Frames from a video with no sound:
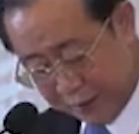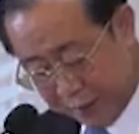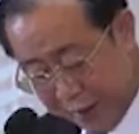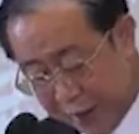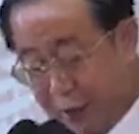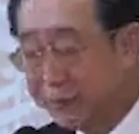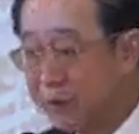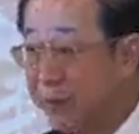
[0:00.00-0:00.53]

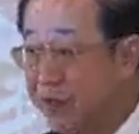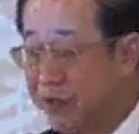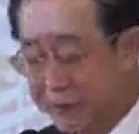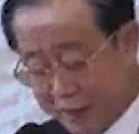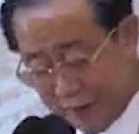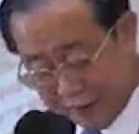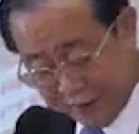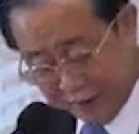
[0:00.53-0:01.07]
By
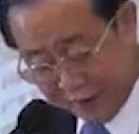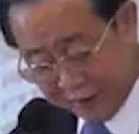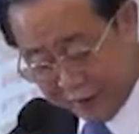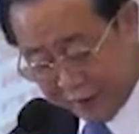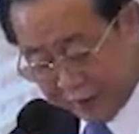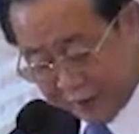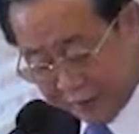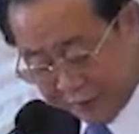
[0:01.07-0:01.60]
optimistic
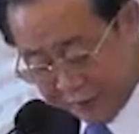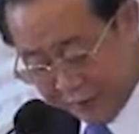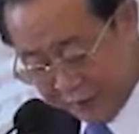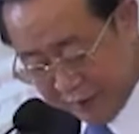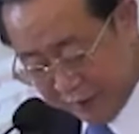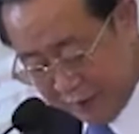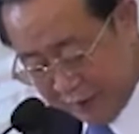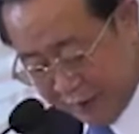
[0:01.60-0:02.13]
thinking,
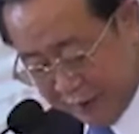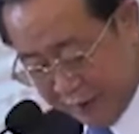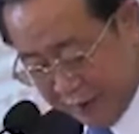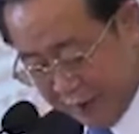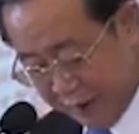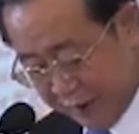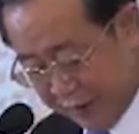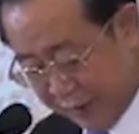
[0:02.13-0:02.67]

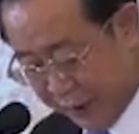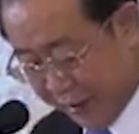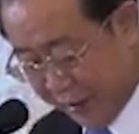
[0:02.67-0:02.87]
the